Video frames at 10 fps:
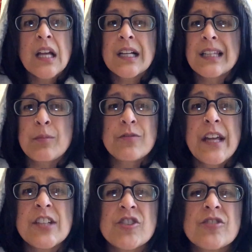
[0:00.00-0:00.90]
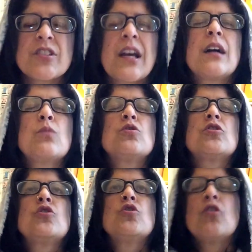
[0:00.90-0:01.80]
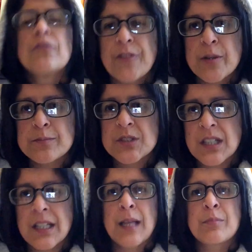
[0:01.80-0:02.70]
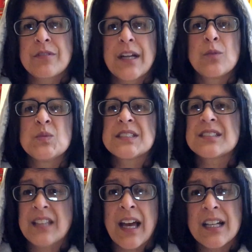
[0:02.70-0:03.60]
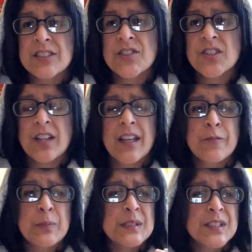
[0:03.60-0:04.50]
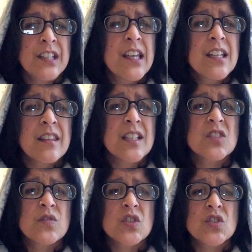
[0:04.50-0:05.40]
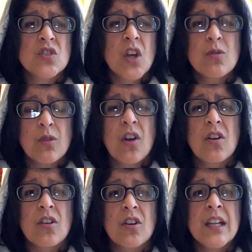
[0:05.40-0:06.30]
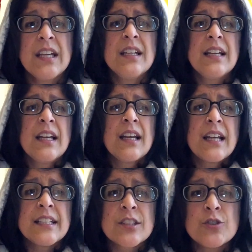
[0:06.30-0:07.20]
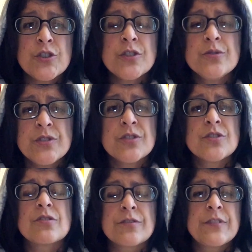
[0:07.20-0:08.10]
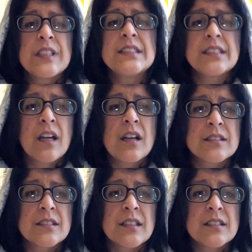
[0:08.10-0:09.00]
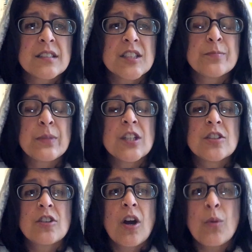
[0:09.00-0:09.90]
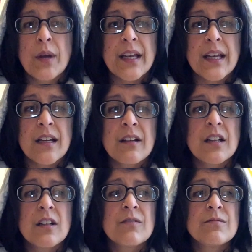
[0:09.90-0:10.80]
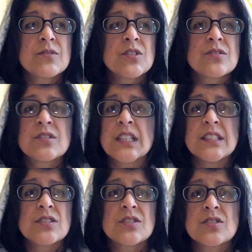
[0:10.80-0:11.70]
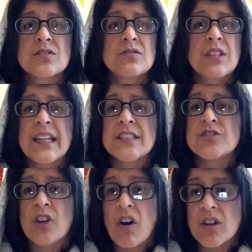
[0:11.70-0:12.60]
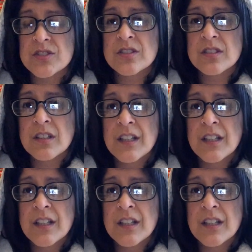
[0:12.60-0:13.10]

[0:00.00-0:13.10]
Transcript: Collaborations, I would love them to collaborate with Stash, and I've been saying this for so long. He's a New York graffiti artist. He's been going since day dot.